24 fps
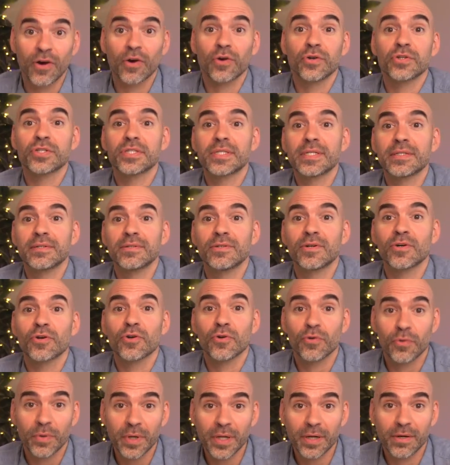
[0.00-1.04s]
are still
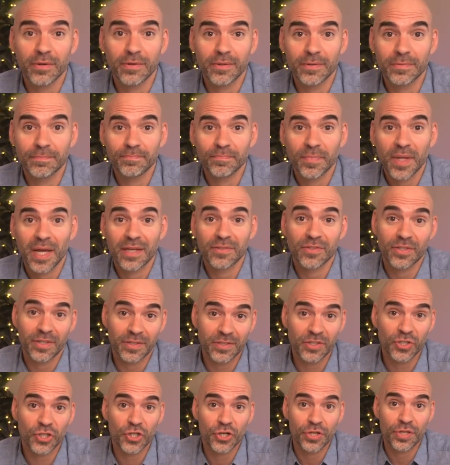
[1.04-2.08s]
critical as an
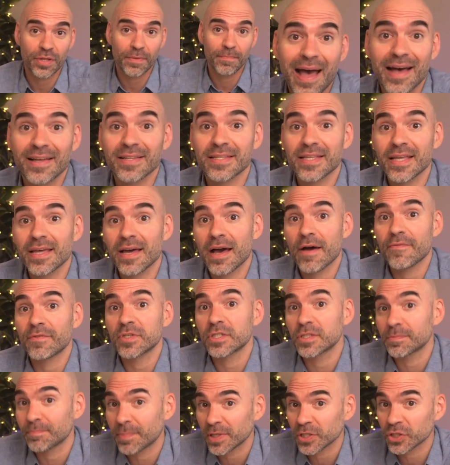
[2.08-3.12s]
addition, as they have
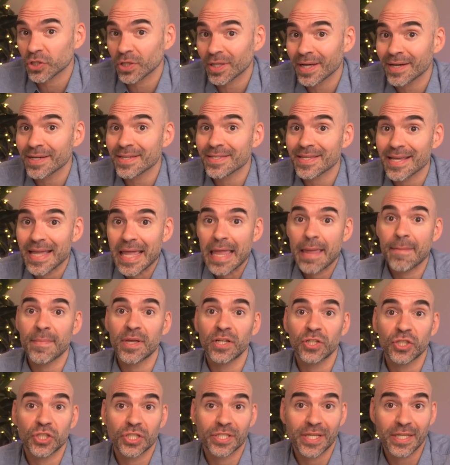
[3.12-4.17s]
specialized
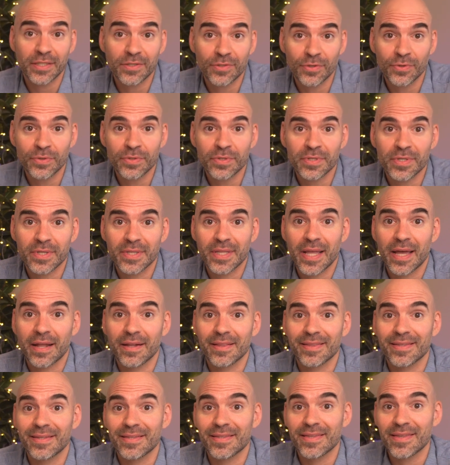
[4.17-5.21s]
image sensors
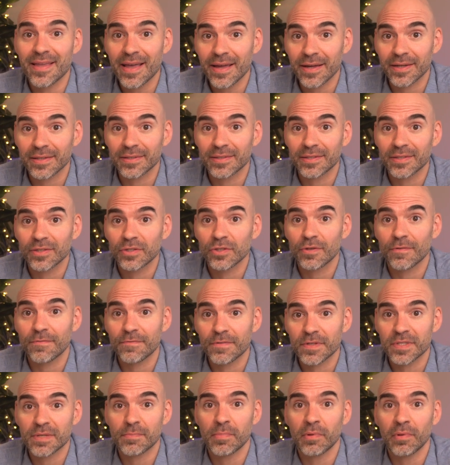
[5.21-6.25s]
that detect the
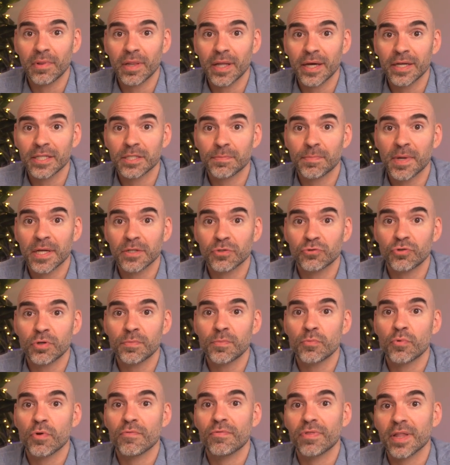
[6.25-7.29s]
visible light
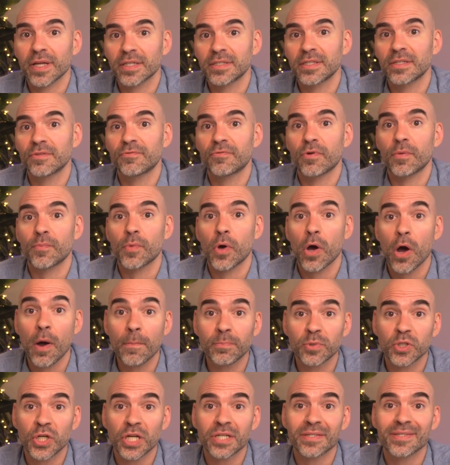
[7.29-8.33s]
spectrum reflected from
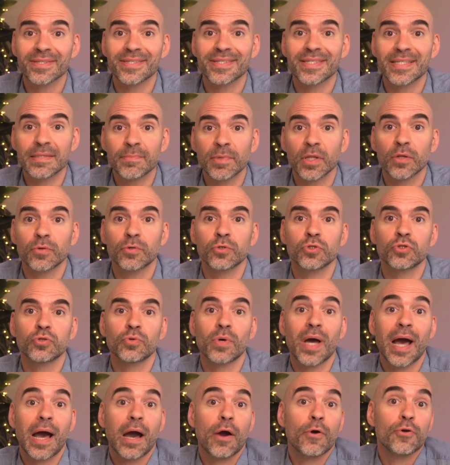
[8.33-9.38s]
objects similar to
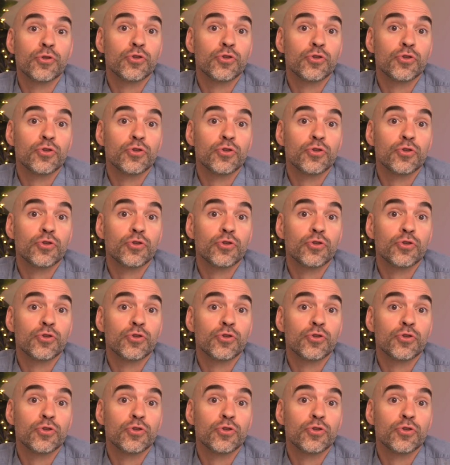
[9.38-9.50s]
how